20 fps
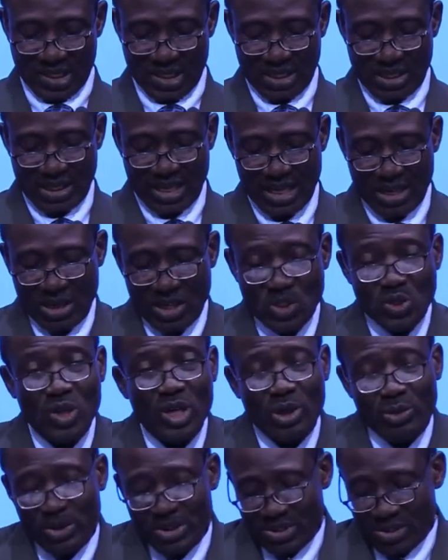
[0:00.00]
Let us
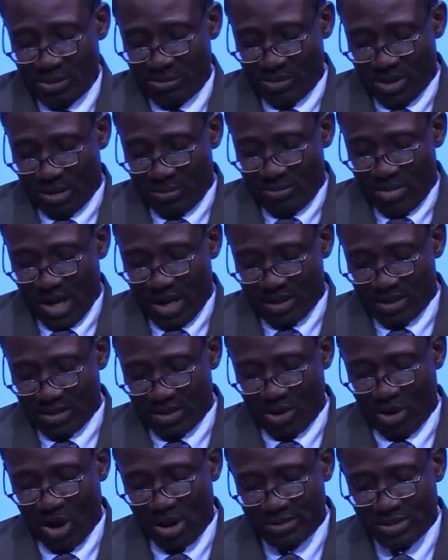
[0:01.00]
always remember
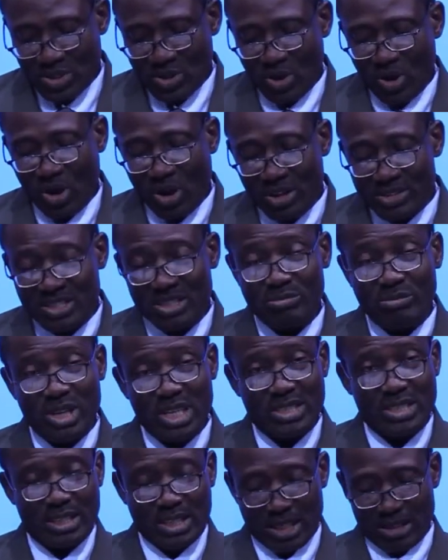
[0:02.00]
God's
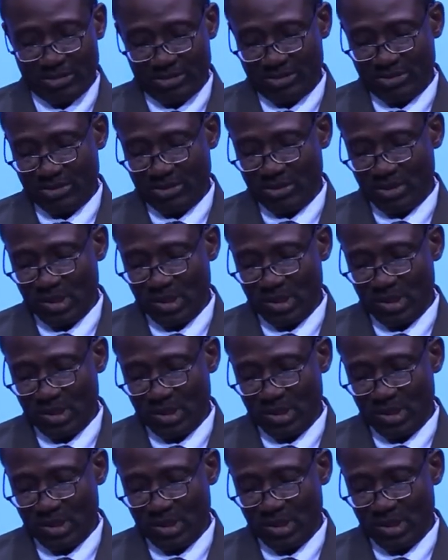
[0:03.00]
ultimate gift